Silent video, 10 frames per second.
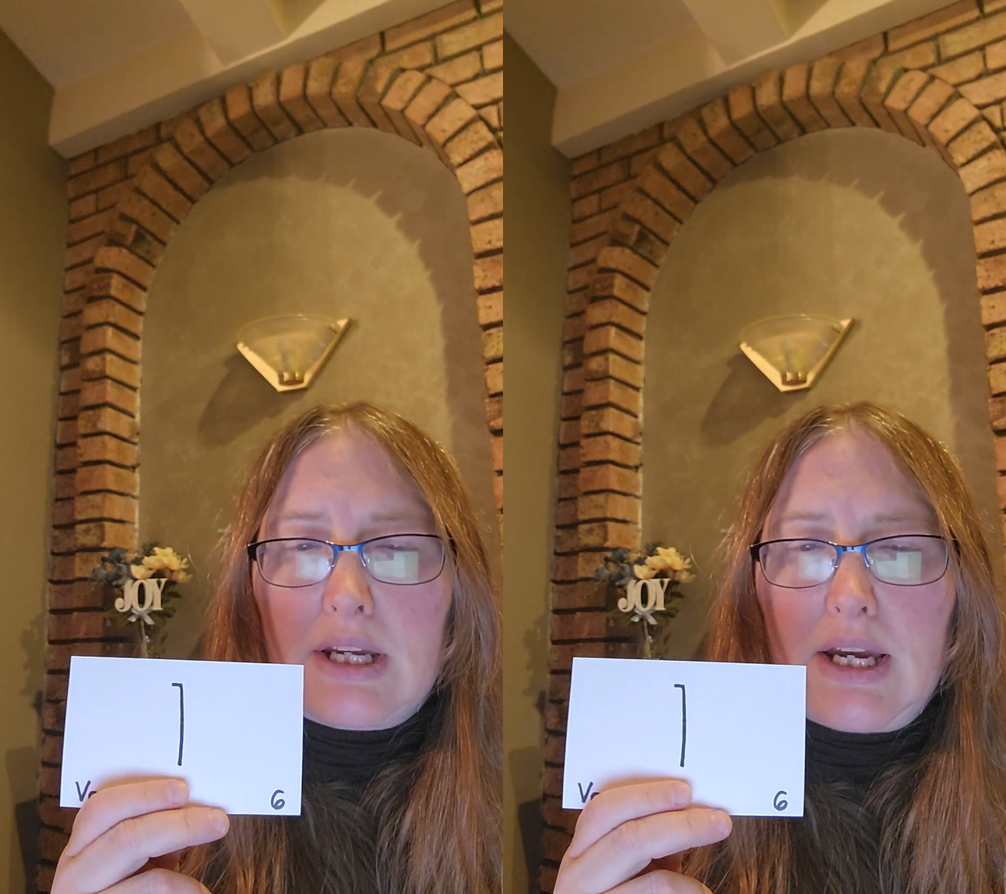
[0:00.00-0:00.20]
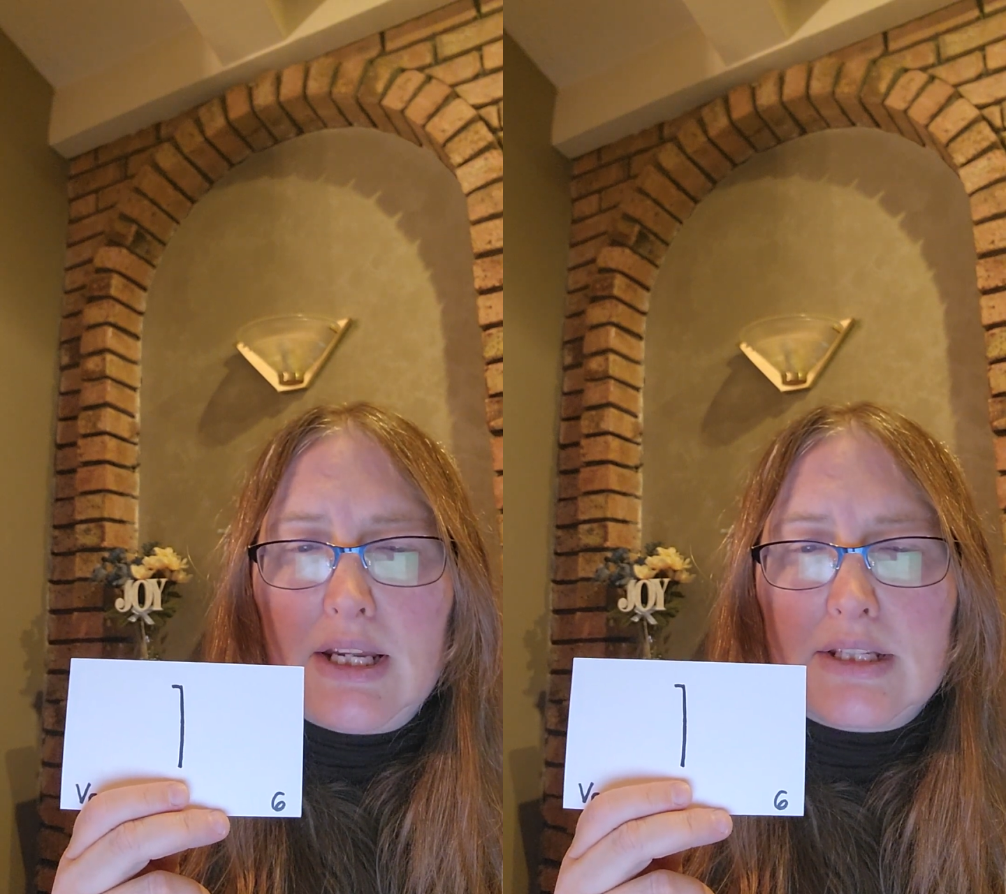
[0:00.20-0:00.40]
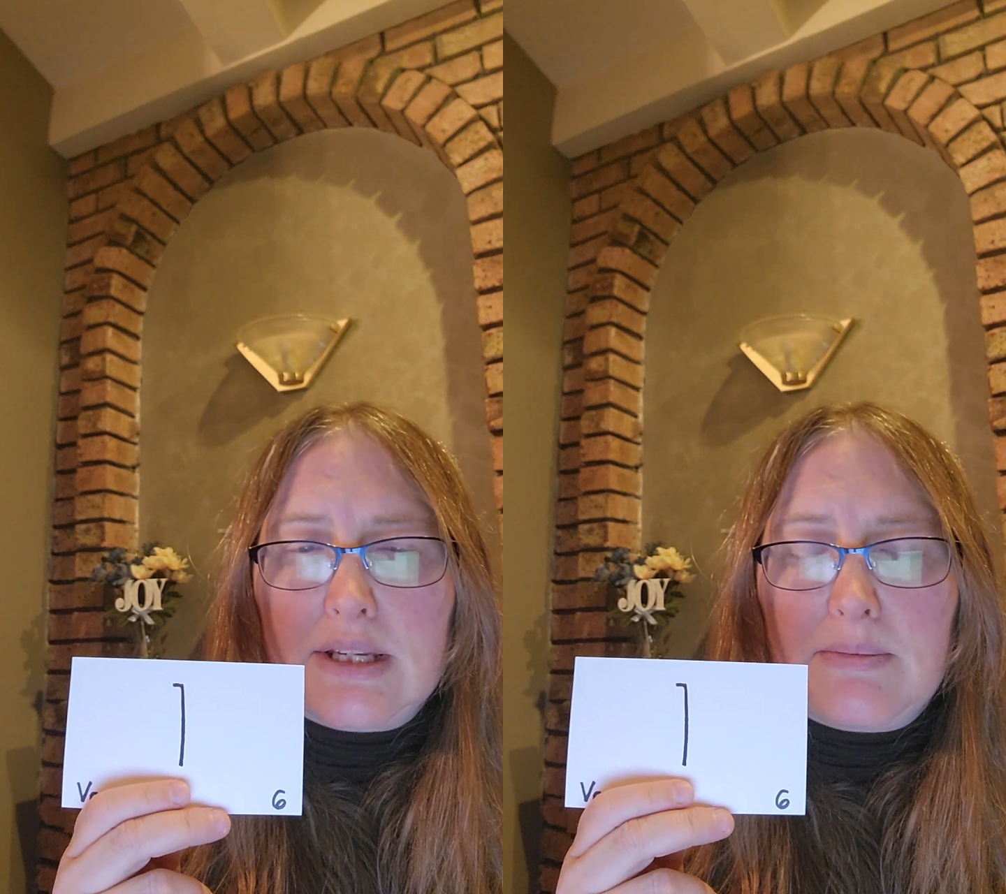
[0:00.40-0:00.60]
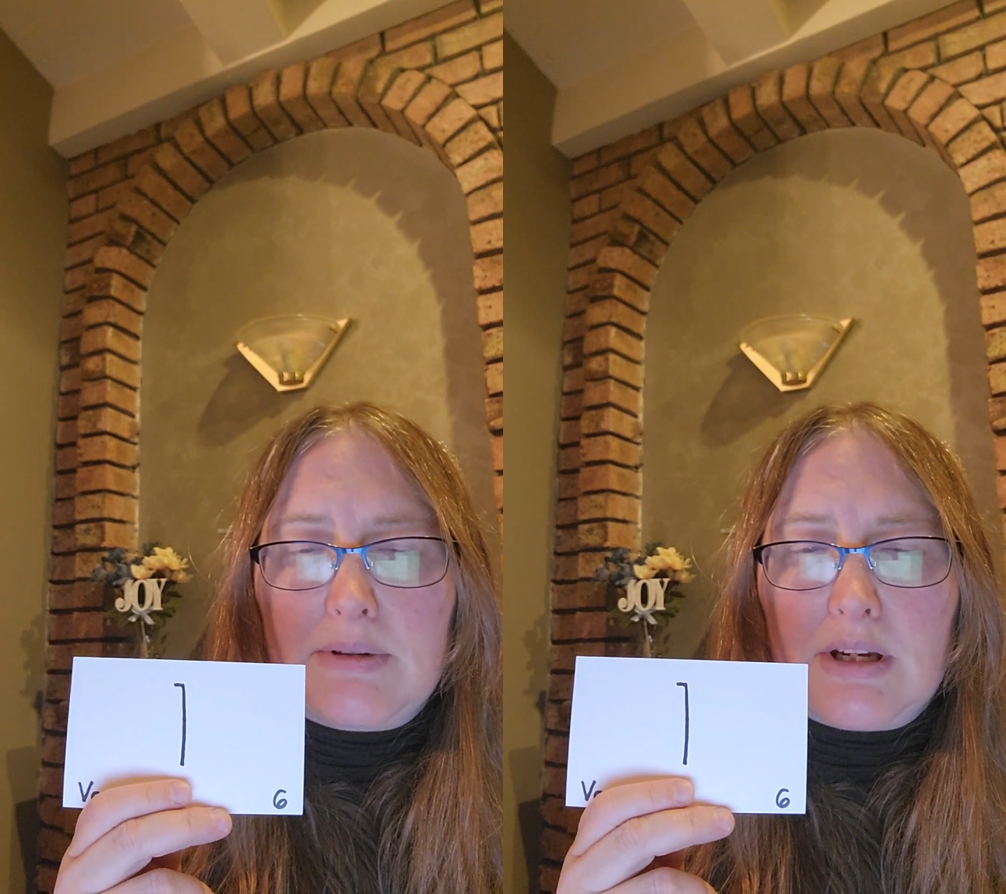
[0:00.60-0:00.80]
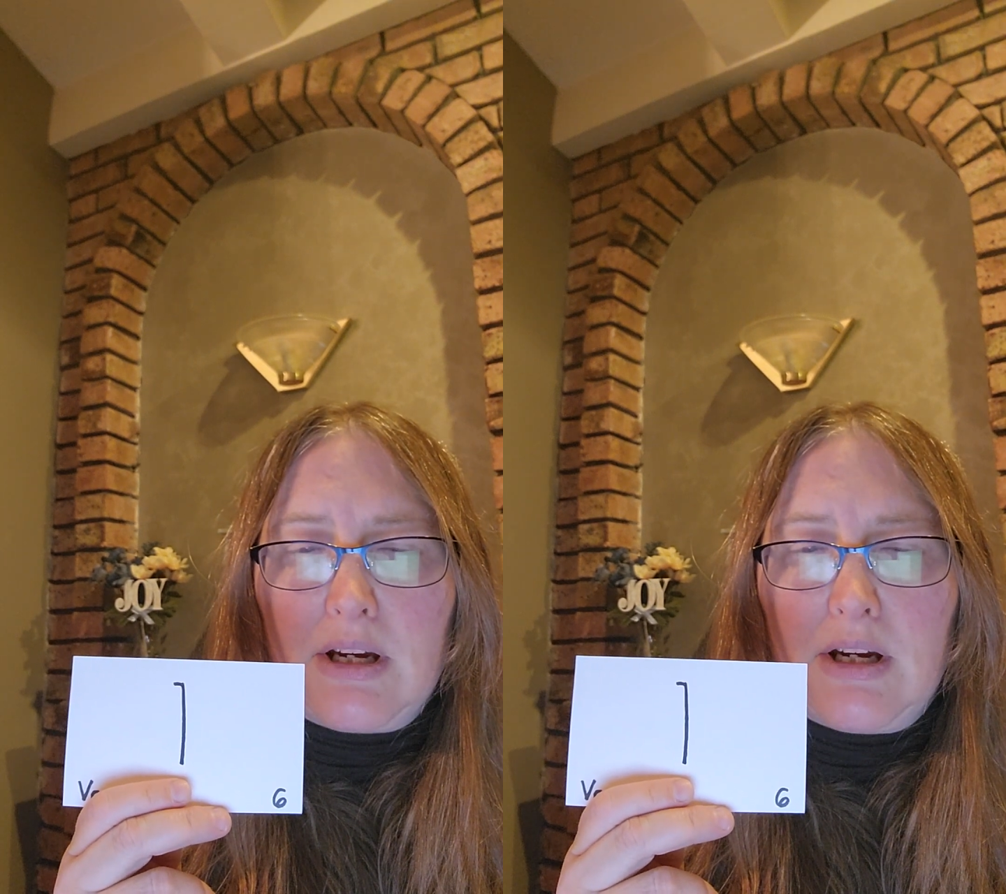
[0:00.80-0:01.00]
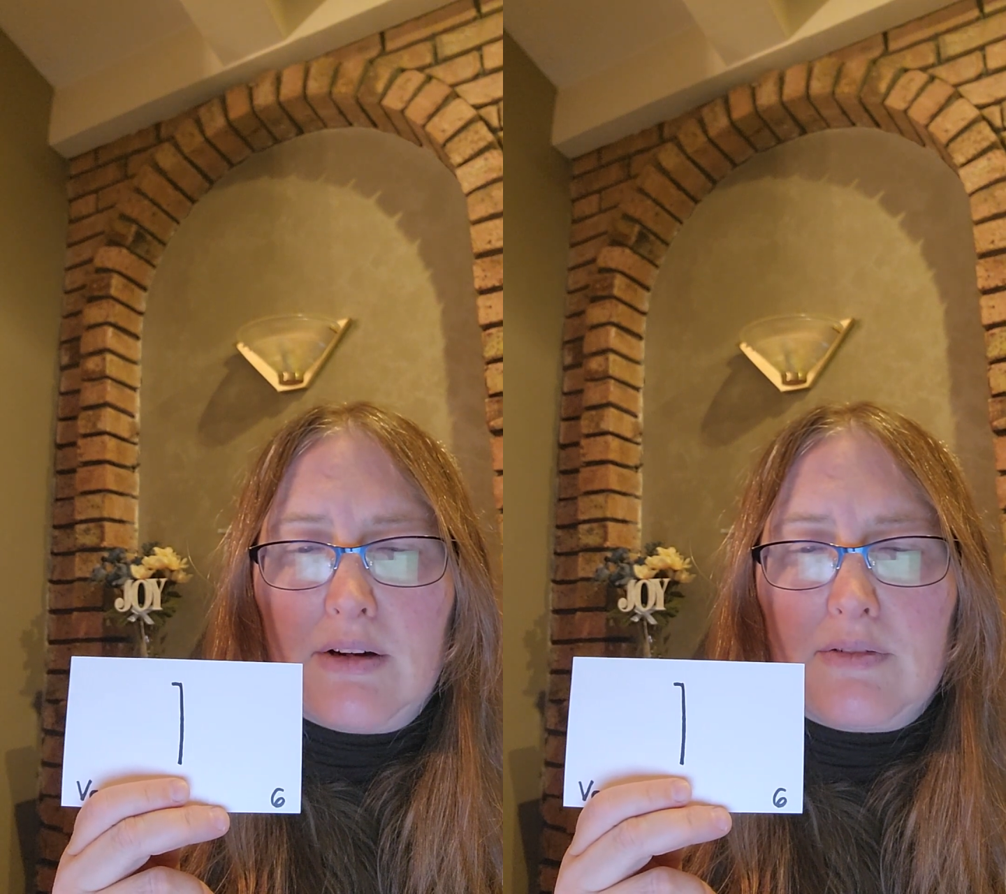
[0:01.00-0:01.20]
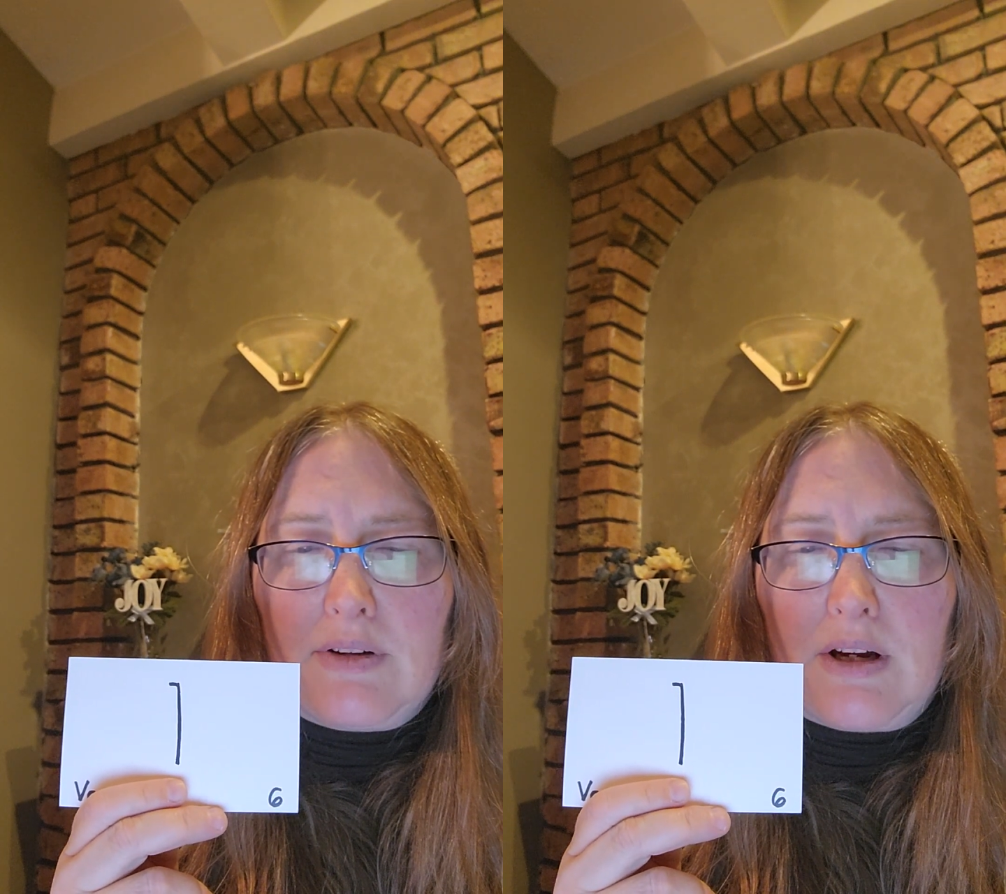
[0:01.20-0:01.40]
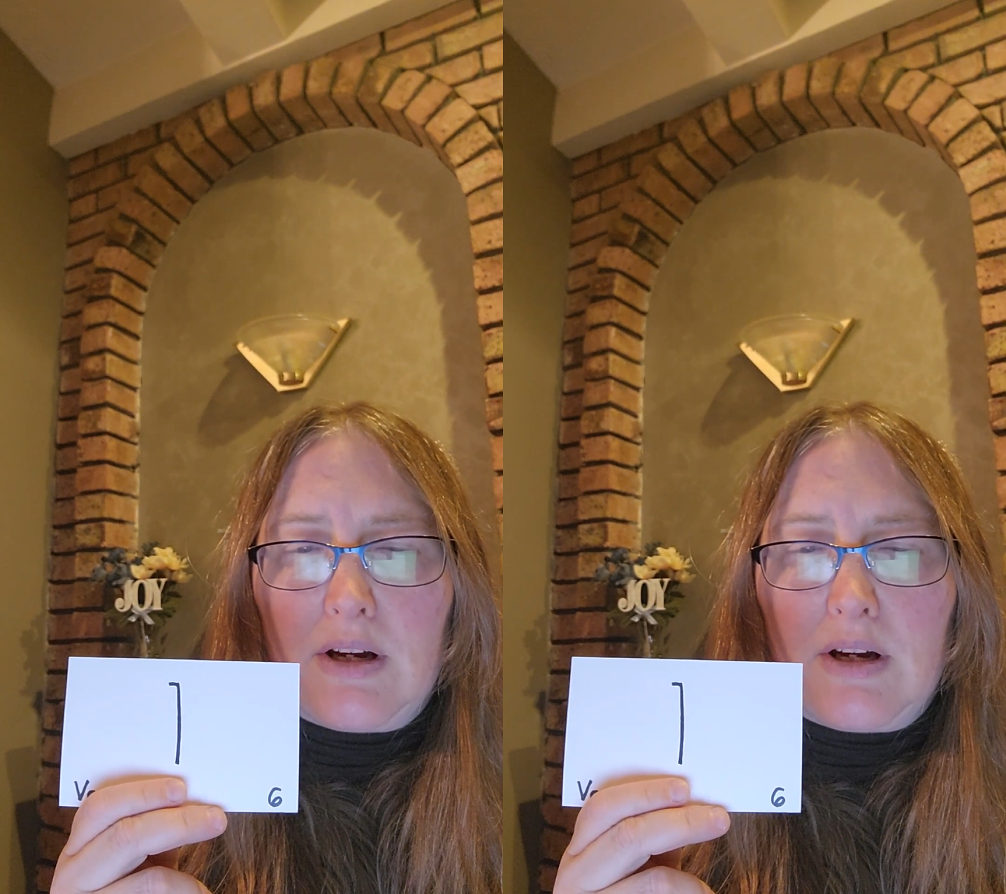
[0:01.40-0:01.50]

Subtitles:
concept of,